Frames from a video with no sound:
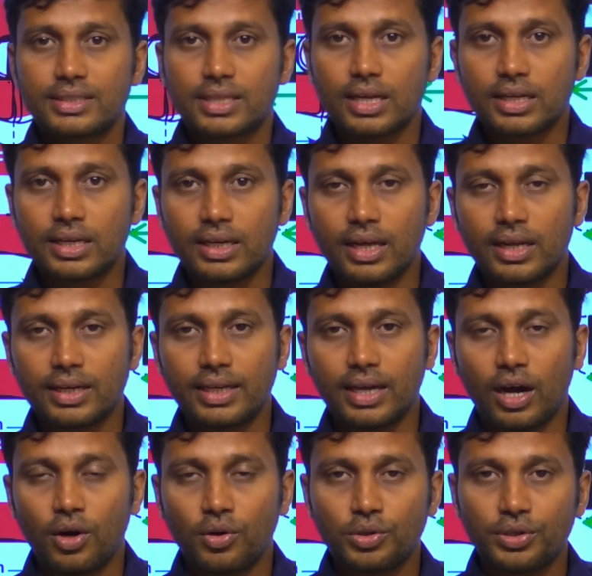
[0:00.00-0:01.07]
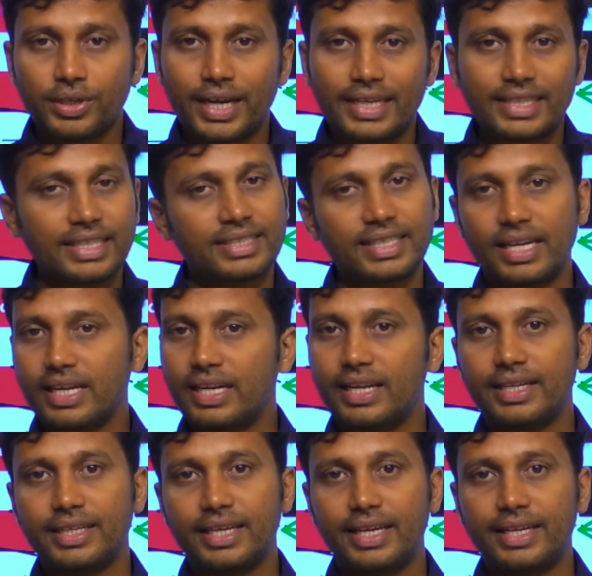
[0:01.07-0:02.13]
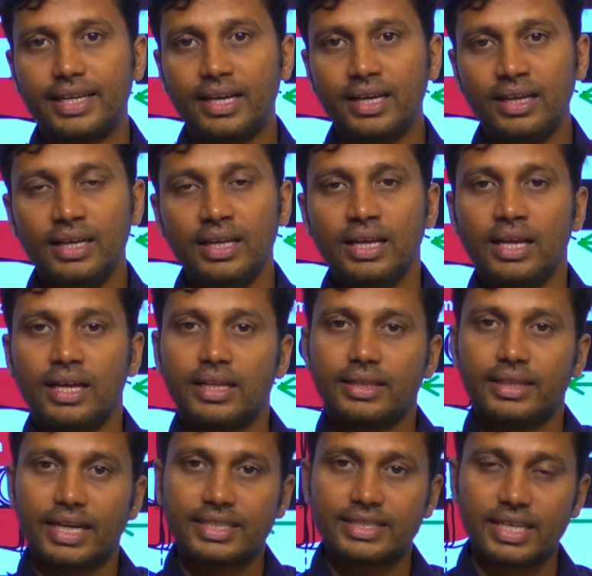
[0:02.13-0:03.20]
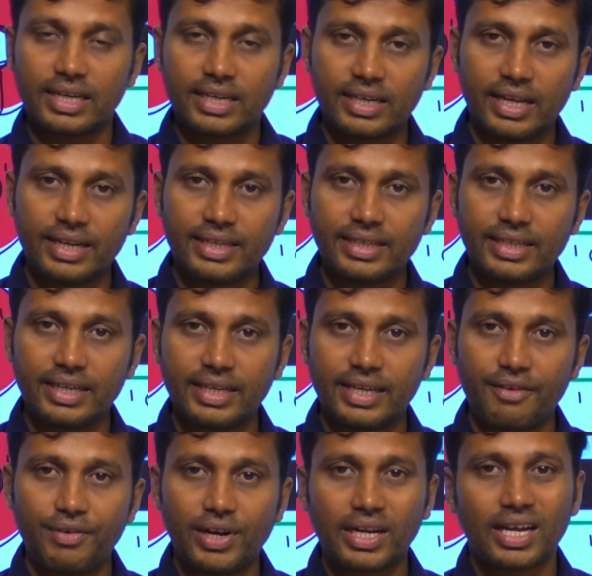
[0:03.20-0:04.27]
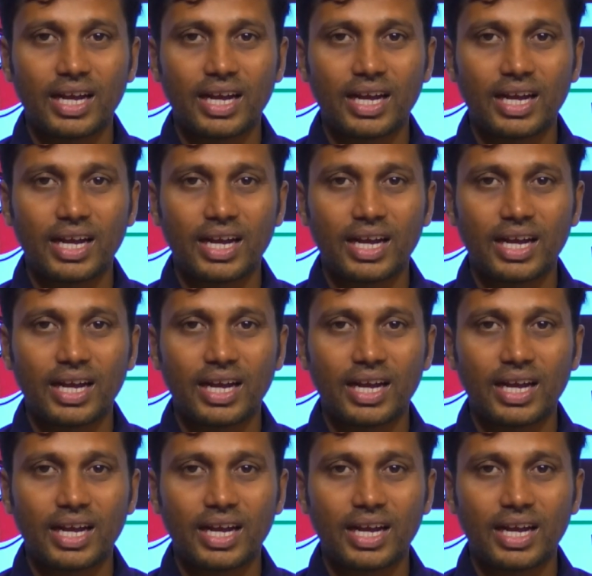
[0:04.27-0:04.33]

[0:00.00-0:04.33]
circular how to get the circular ring area that circular ring area will